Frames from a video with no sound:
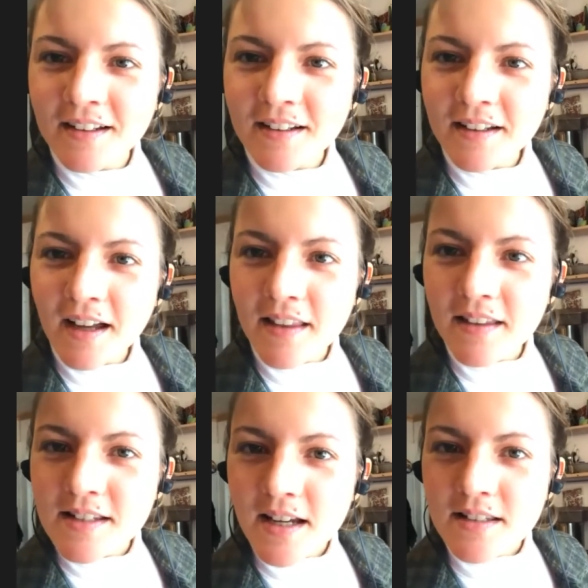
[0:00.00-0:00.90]
Yeah,
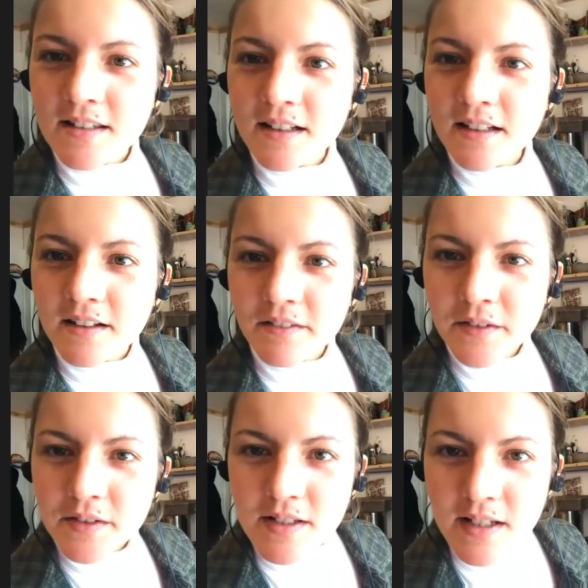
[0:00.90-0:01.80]
that's excellent. Can
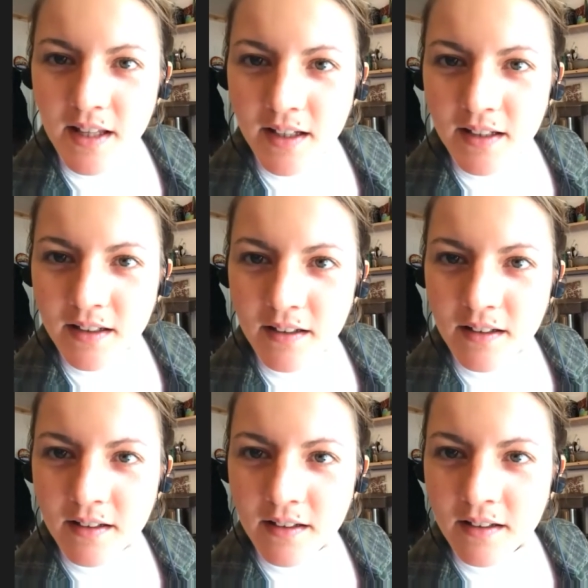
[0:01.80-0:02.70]
everyone see that?
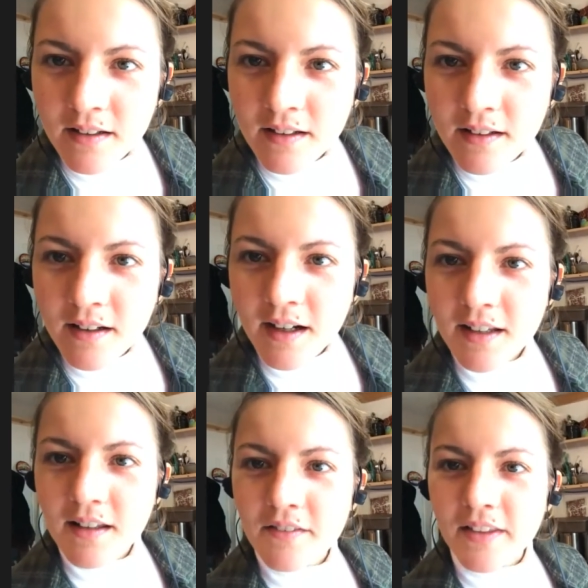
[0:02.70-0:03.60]
I
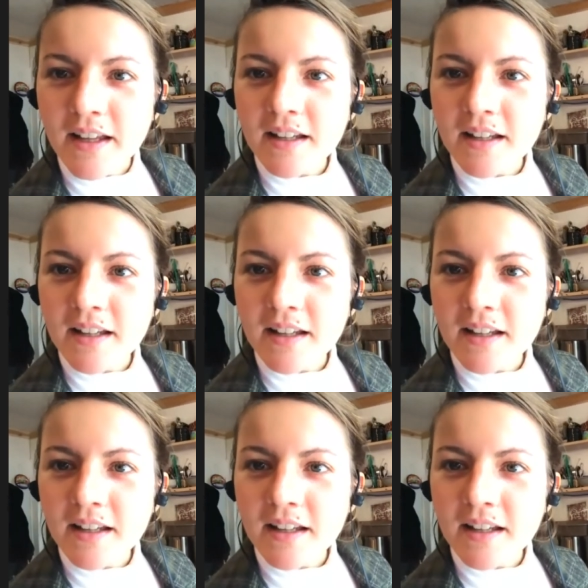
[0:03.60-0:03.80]
love that.